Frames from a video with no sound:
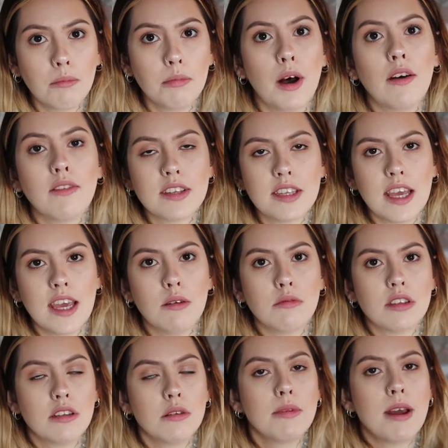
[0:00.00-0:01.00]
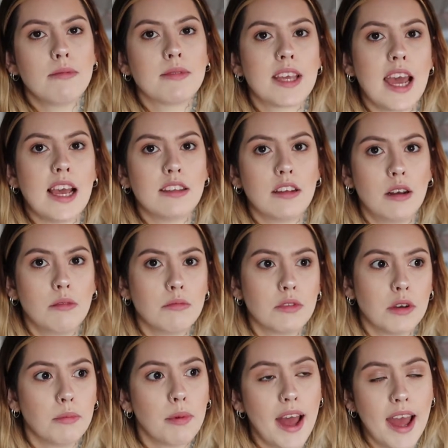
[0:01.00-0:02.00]
but obviously he would still be able to get his arms
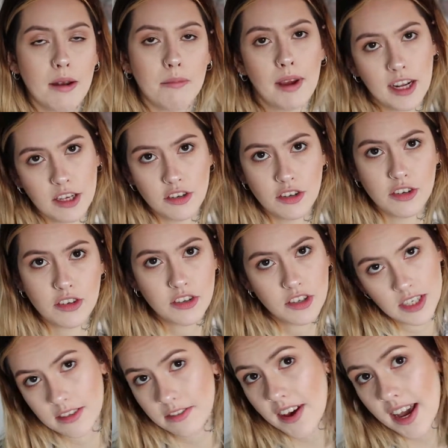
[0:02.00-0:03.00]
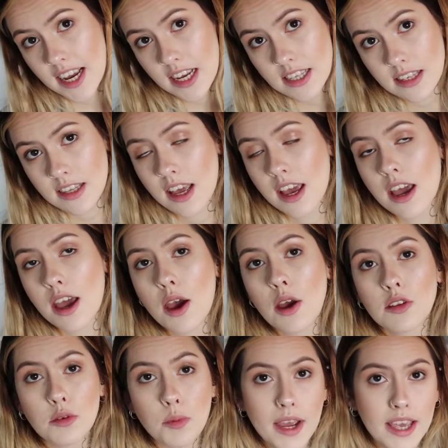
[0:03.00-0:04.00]
up and manage to touch his face
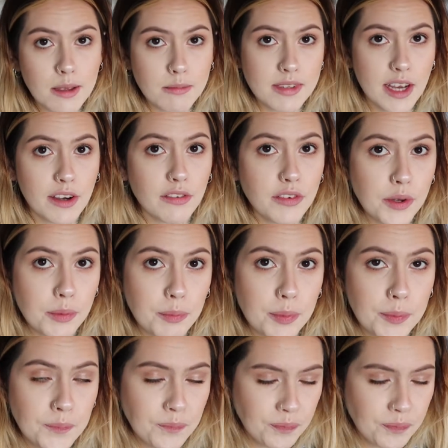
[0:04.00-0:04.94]
to wake himself up.